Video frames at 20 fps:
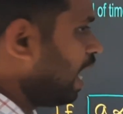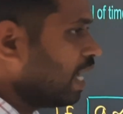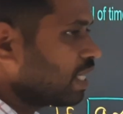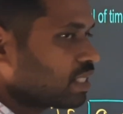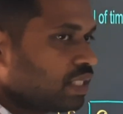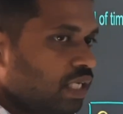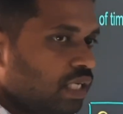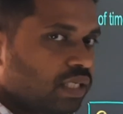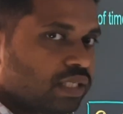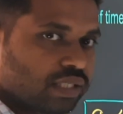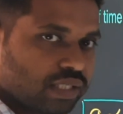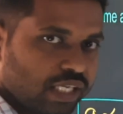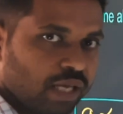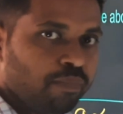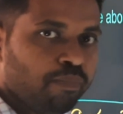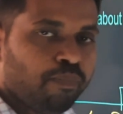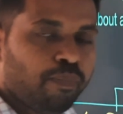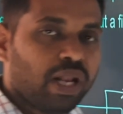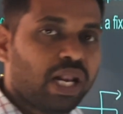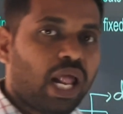as the
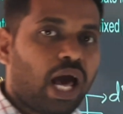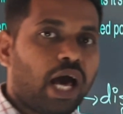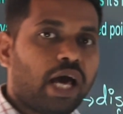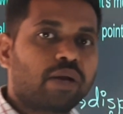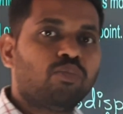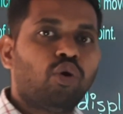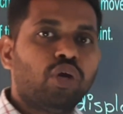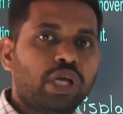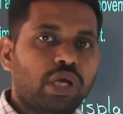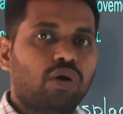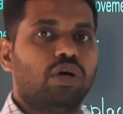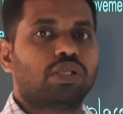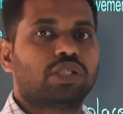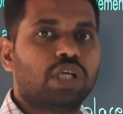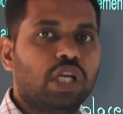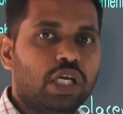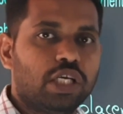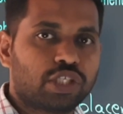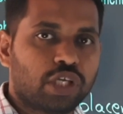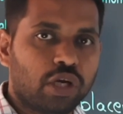simple harmonic
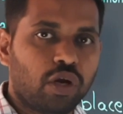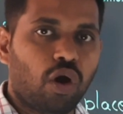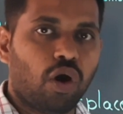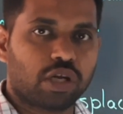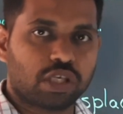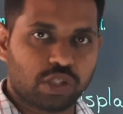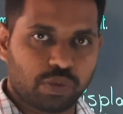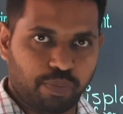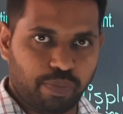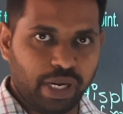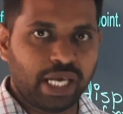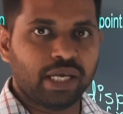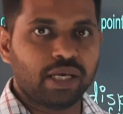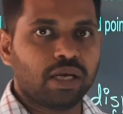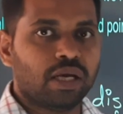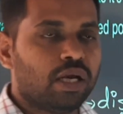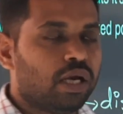oscillation or a spring